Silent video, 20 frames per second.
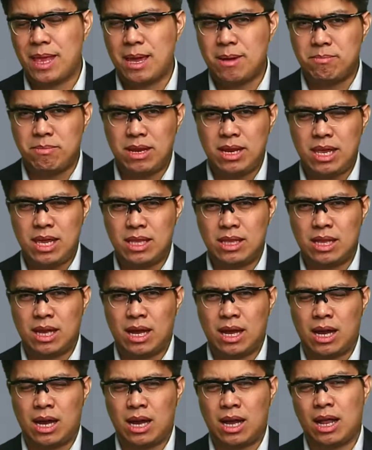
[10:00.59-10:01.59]
meaning
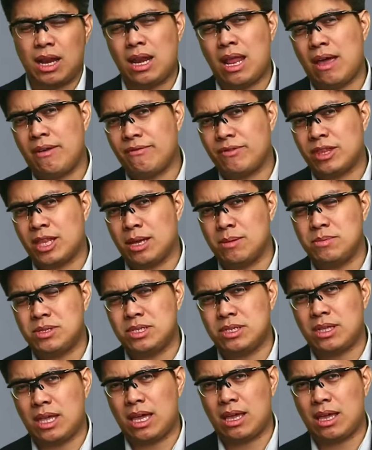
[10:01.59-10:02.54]
the left thumbstick,